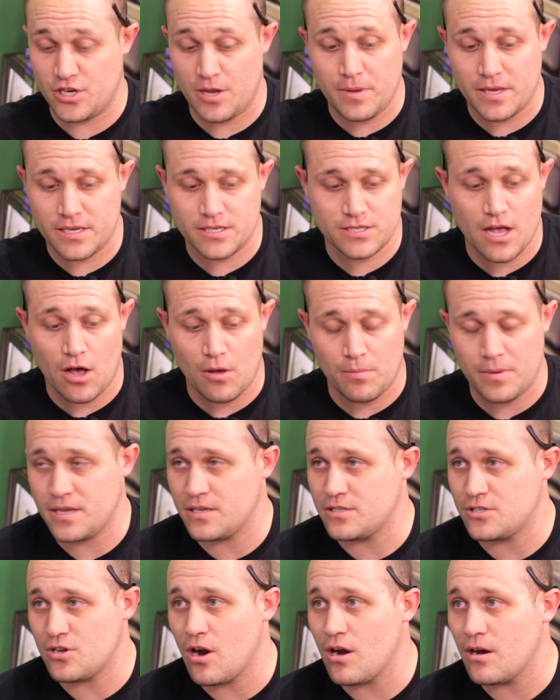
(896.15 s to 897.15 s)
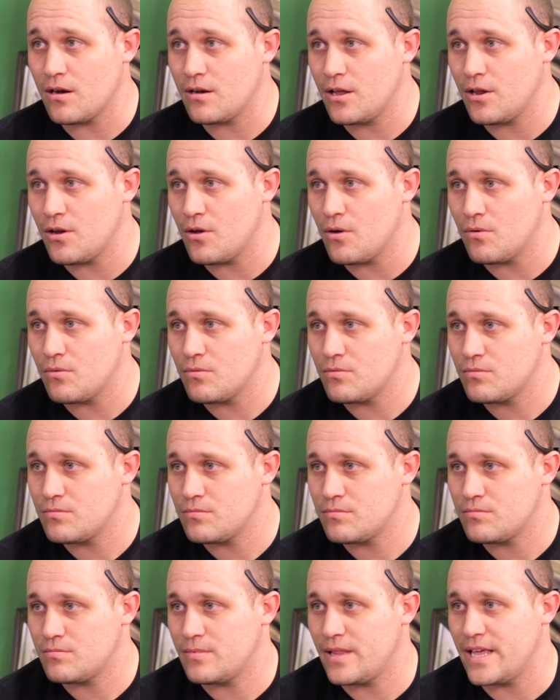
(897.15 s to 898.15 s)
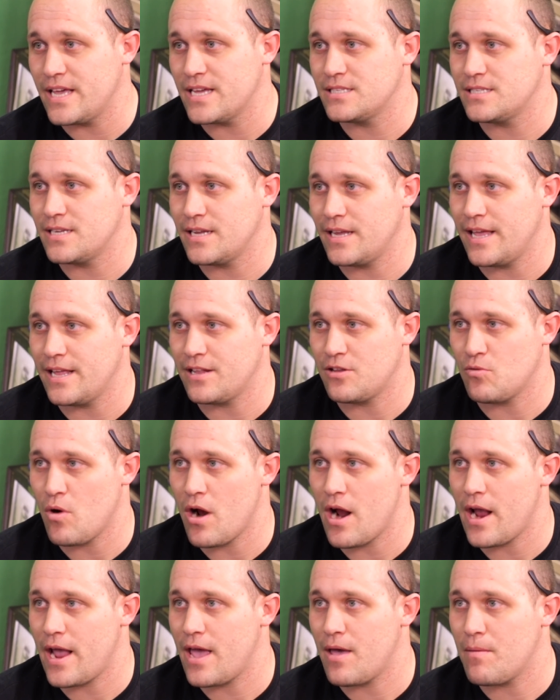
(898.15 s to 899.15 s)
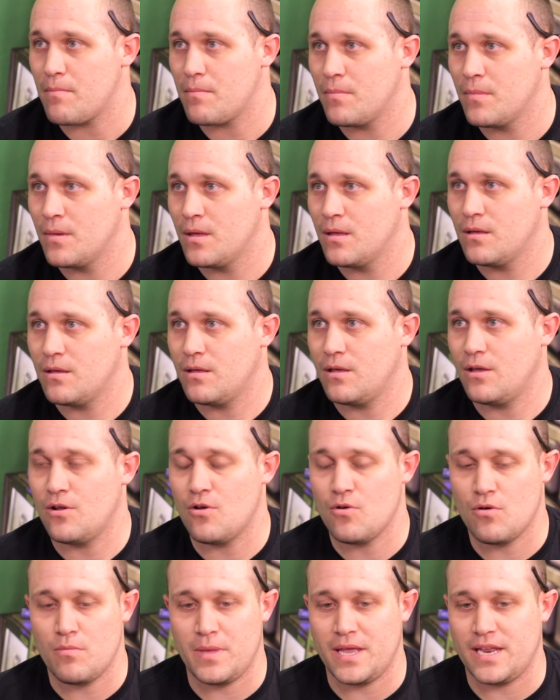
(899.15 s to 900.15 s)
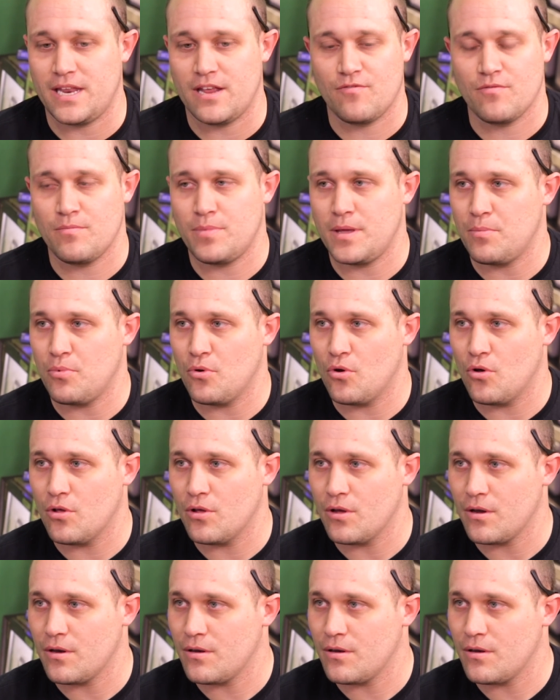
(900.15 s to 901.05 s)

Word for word: Jimmy's helped me start, you know, this and get to where I am, you know, and meet different people